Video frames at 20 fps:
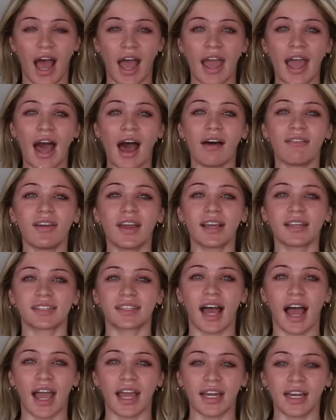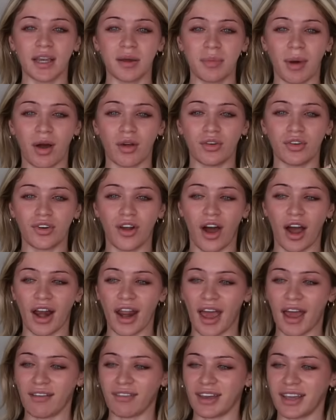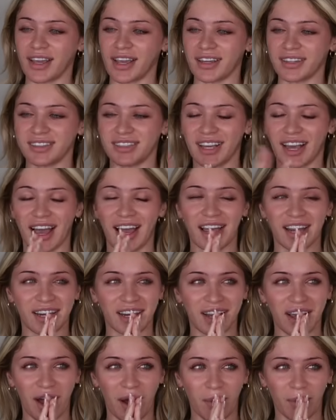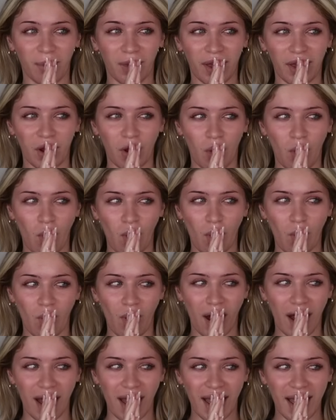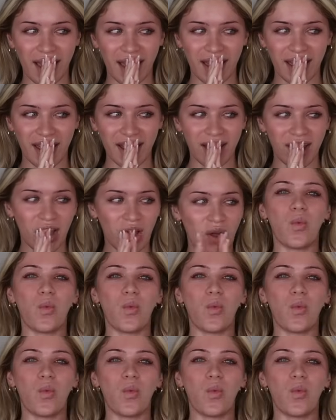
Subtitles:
I have anxiety about not having anxiety. I'm like, why?